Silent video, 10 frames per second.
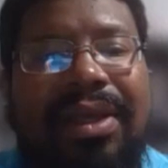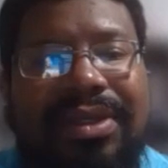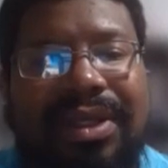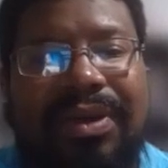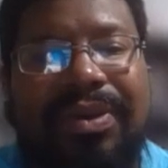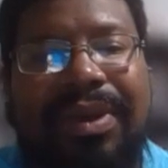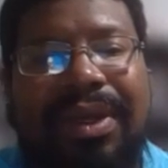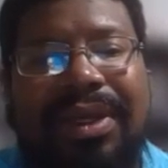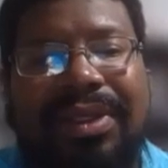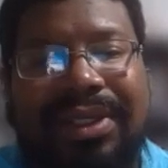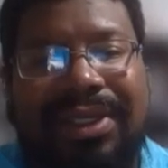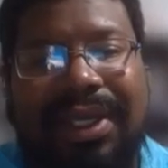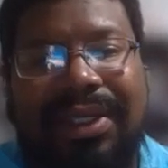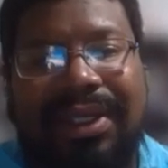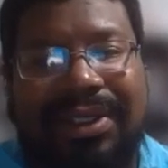So just
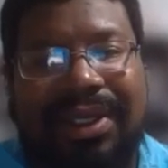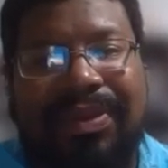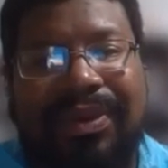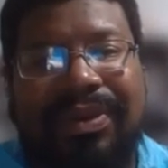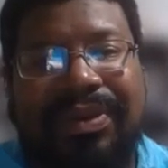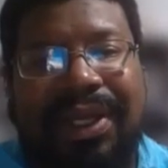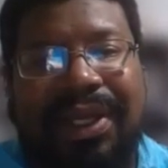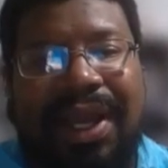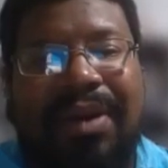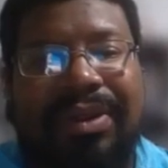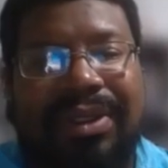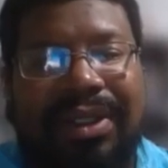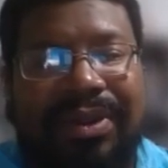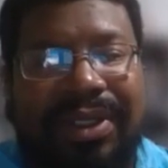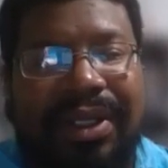like the example that Howard is
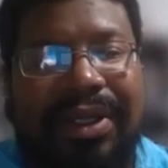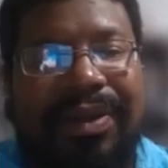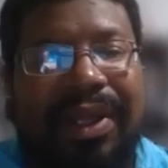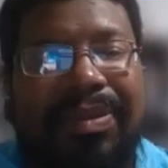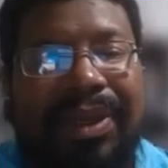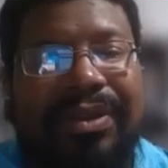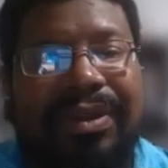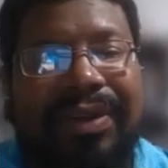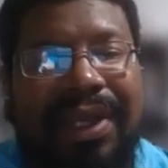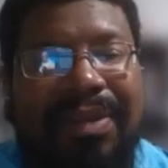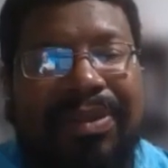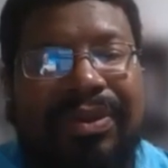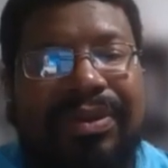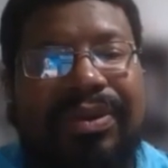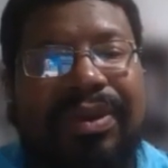going to use here, a picture of an
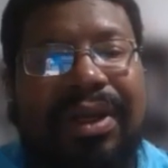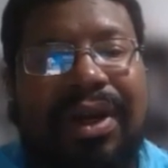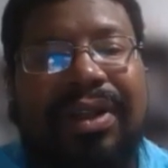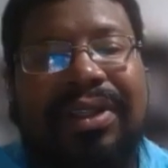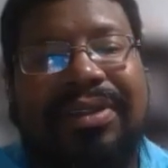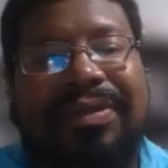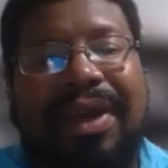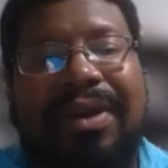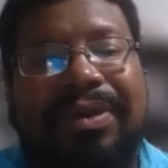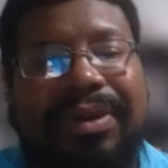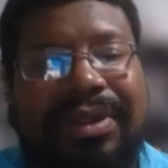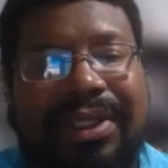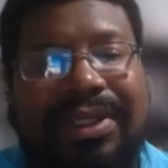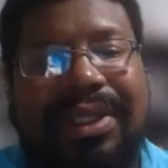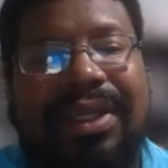apple, regardless of how
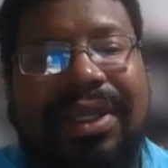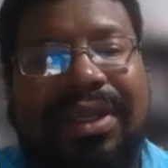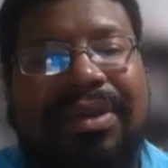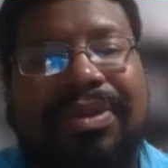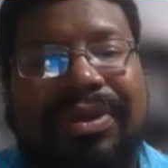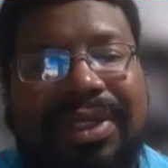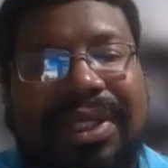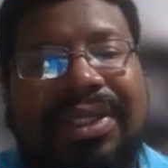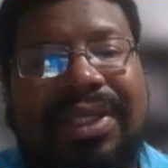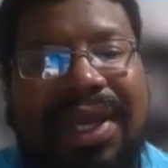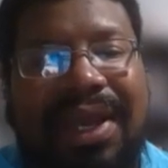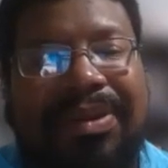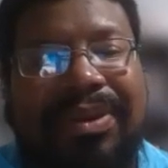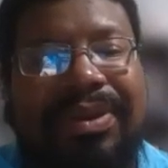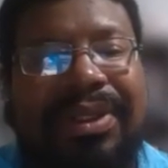realistic it presents the
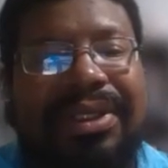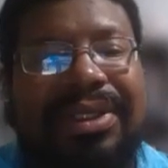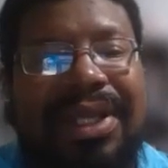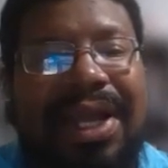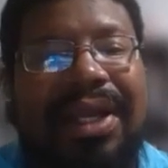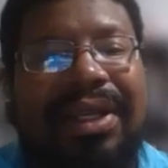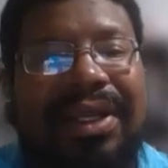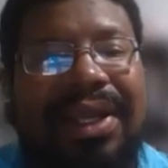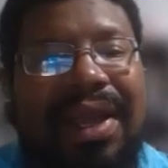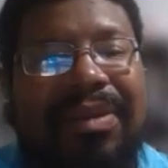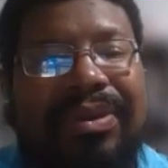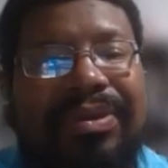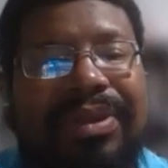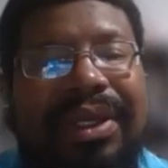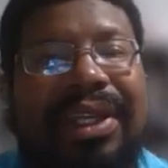apple, is not an
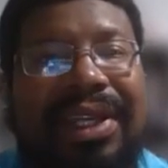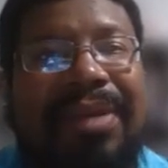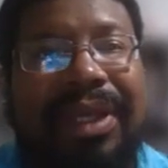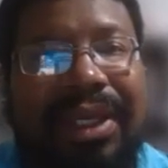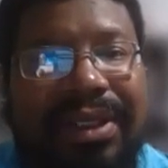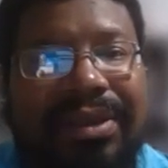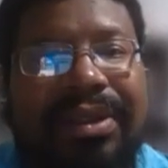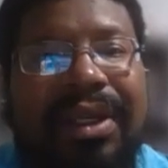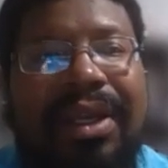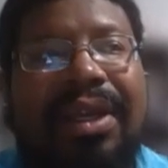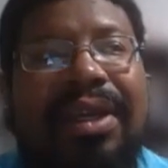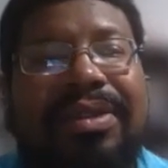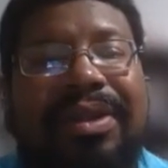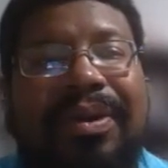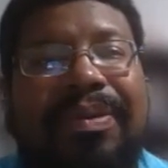apple. It cannot be eaten.
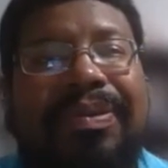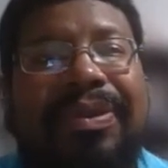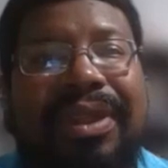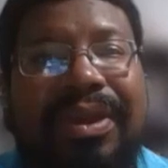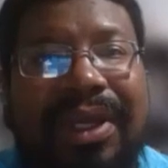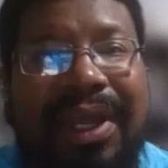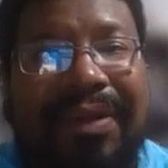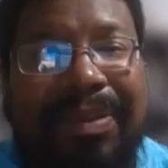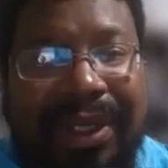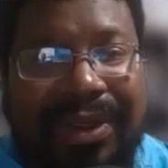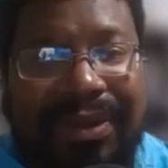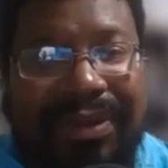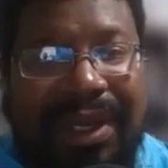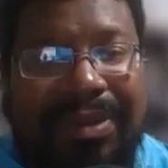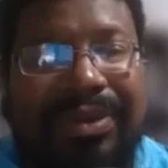So you can have a picture
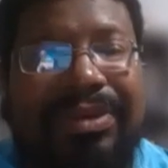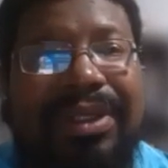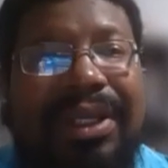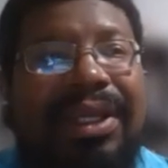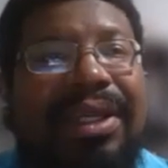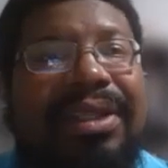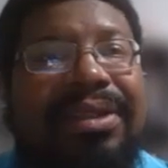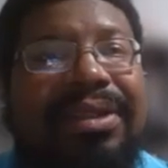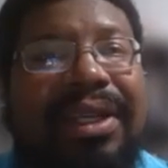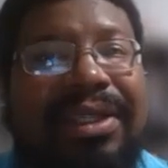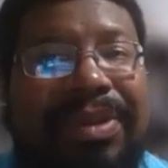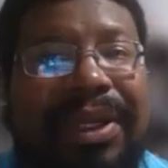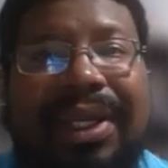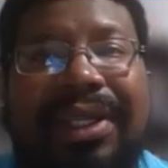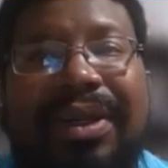of an apple and it can
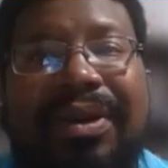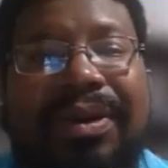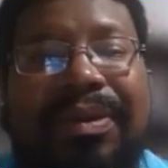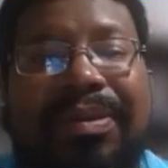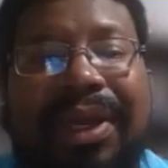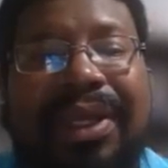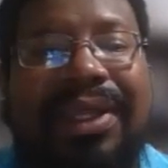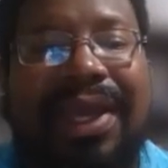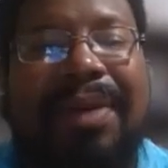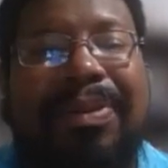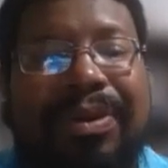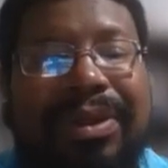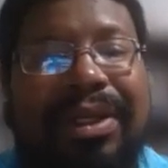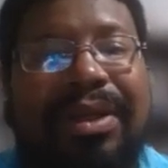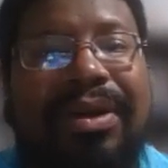explain or make the
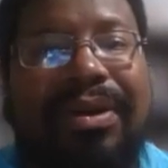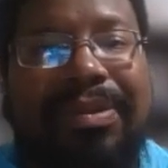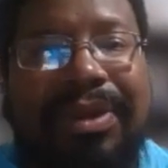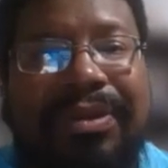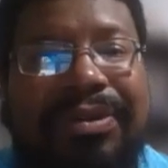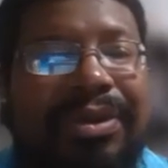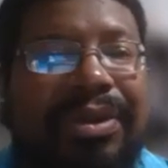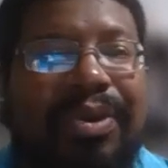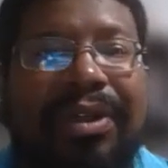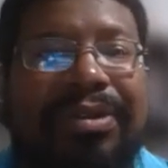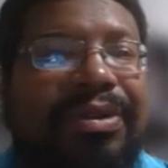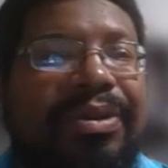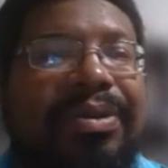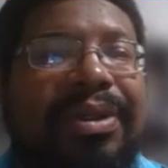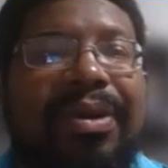apple look beautiful and
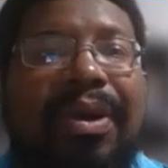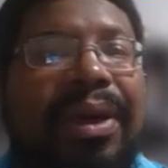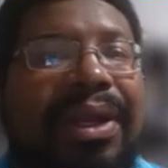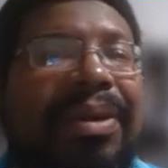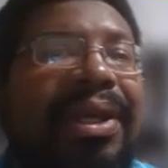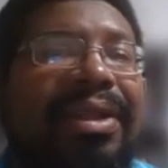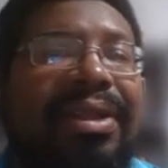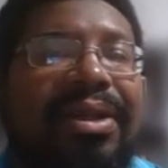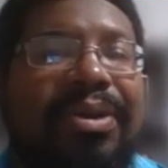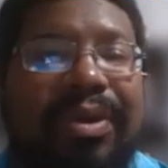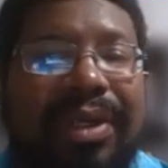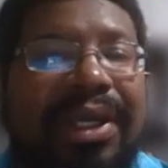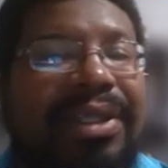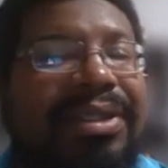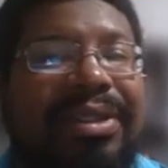wonderful, or it can make it look
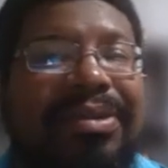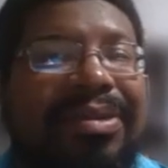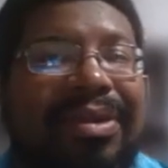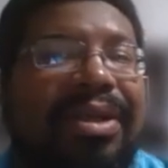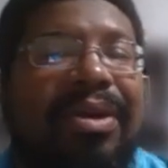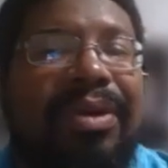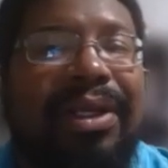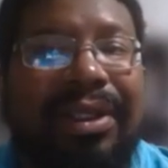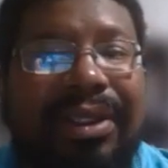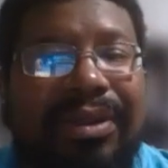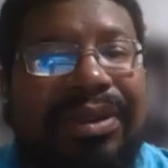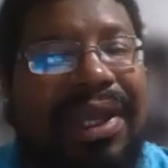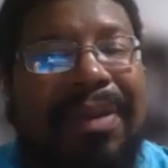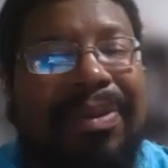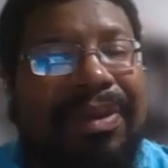grotesque and you don't want anything to do with
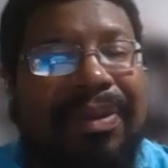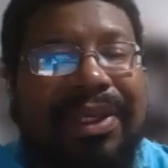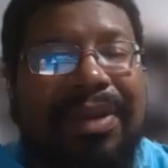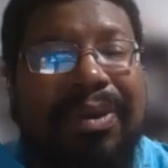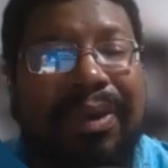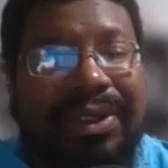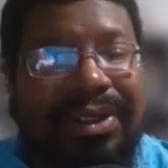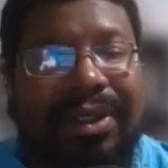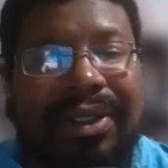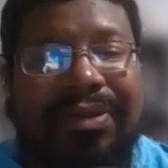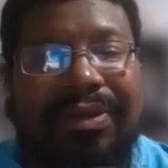the apple. Maybe it's got poison on it.